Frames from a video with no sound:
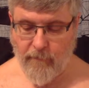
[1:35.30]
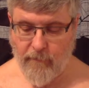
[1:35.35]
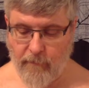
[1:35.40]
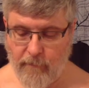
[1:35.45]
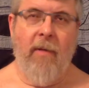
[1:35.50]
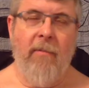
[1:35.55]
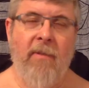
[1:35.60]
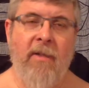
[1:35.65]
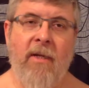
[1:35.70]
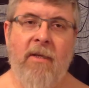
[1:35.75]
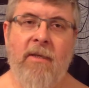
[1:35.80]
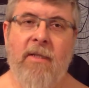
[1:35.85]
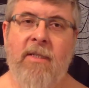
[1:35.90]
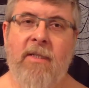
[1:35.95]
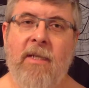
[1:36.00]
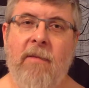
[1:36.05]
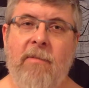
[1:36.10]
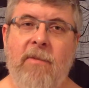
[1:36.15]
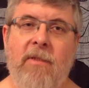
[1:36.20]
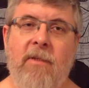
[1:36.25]
Probably not
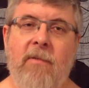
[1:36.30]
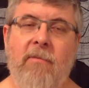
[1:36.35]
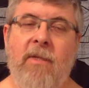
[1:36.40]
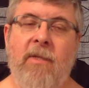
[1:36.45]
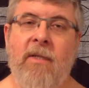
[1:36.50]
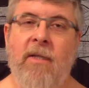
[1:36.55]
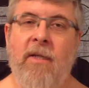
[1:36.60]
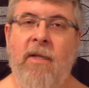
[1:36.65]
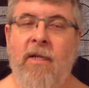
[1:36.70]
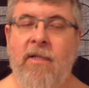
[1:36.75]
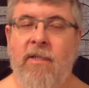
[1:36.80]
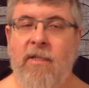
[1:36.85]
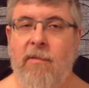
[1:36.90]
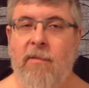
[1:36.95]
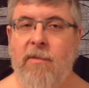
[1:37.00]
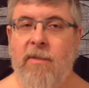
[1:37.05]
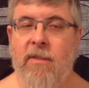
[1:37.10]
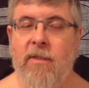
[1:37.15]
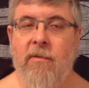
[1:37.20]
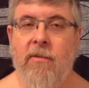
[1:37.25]
this episode, but in the next
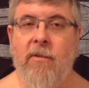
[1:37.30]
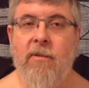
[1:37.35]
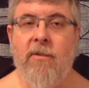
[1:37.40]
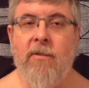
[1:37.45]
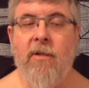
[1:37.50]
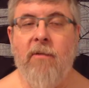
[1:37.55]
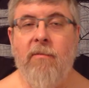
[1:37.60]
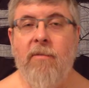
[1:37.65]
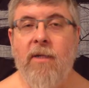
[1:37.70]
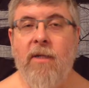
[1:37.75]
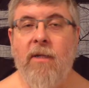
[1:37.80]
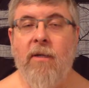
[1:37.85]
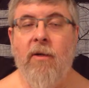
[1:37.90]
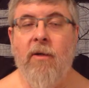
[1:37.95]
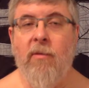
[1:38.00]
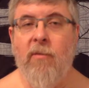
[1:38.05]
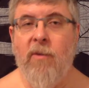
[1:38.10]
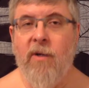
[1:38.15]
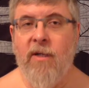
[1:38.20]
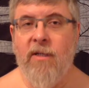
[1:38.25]
episode there'll start being
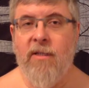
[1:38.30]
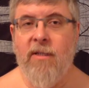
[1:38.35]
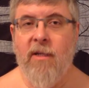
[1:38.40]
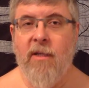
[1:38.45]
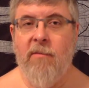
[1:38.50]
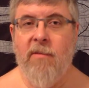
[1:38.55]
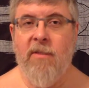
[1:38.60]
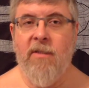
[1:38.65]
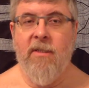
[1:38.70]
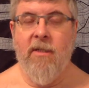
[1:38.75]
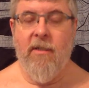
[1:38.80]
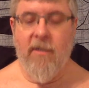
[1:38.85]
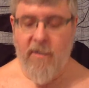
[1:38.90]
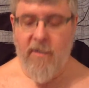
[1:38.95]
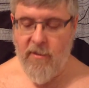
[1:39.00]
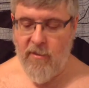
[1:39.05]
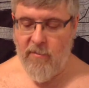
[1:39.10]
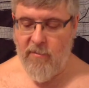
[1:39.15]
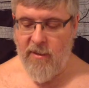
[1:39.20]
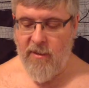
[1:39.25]
homework assignments done in
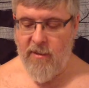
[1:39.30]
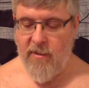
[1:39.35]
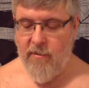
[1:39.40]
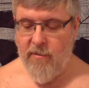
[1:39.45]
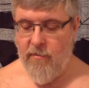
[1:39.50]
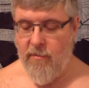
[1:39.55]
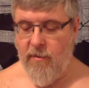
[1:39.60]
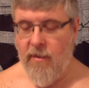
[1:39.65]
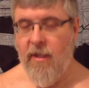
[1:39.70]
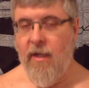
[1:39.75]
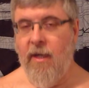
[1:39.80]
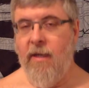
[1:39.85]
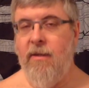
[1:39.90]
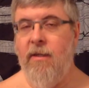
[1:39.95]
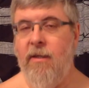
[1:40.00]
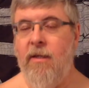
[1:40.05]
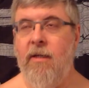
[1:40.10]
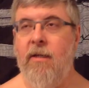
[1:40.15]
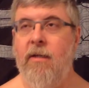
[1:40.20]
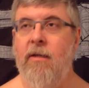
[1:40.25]
the doobly-doo, and
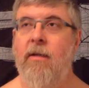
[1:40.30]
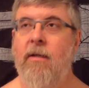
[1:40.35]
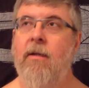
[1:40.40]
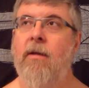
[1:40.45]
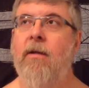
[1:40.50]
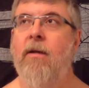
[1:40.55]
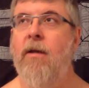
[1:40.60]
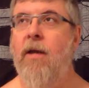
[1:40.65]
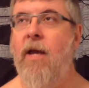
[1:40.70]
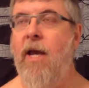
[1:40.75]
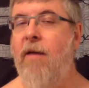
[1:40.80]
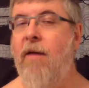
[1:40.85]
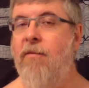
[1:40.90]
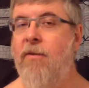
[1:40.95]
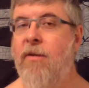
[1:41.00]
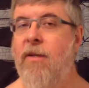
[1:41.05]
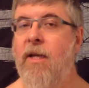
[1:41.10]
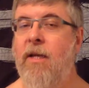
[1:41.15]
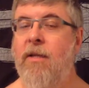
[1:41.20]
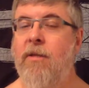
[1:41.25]
then
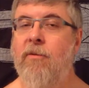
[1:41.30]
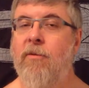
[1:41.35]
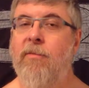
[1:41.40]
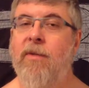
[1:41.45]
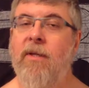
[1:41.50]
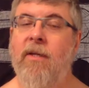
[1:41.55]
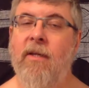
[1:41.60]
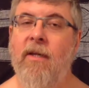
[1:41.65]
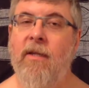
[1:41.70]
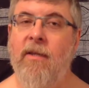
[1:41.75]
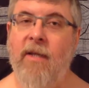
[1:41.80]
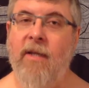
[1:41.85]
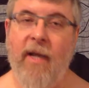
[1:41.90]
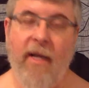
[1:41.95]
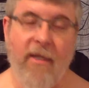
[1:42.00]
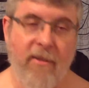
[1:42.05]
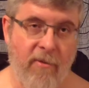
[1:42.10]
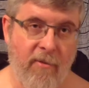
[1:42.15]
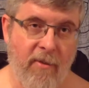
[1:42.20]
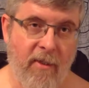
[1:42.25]
after that there'll be the
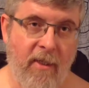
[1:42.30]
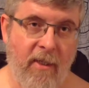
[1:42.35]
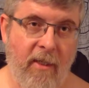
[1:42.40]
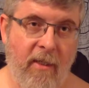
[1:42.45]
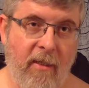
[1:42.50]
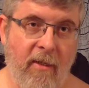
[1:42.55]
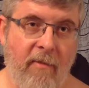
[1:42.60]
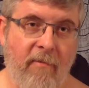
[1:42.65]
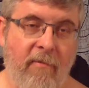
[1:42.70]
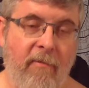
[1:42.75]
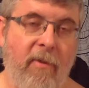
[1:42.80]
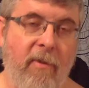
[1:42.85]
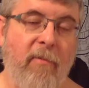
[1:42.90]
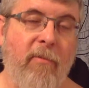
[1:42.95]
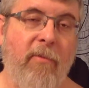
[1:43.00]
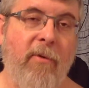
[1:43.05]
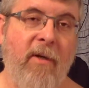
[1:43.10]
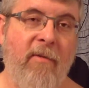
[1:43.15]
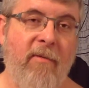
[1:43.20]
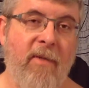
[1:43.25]
answer key for the
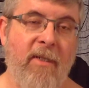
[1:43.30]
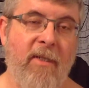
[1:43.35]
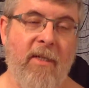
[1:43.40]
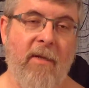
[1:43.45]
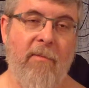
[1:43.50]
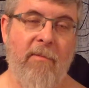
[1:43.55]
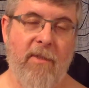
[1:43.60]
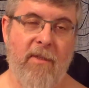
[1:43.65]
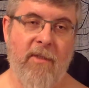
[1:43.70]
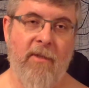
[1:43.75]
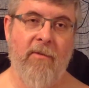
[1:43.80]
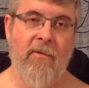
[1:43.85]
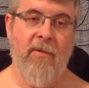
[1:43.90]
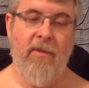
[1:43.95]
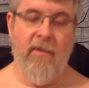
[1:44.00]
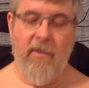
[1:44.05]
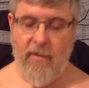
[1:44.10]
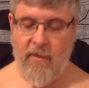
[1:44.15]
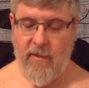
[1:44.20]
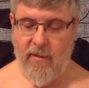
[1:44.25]
previous episode
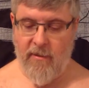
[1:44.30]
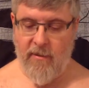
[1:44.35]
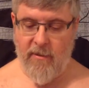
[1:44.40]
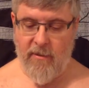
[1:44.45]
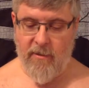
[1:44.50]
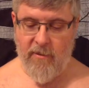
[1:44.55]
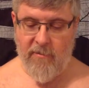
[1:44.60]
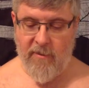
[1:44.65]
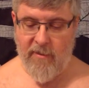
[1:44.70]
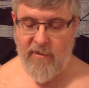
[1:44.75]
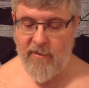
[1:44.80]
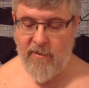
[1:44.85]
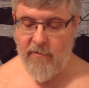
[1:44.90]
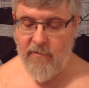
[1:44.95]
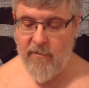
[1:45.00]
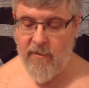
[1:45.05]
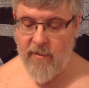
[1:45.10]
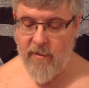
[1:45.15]
in the doobly-doo.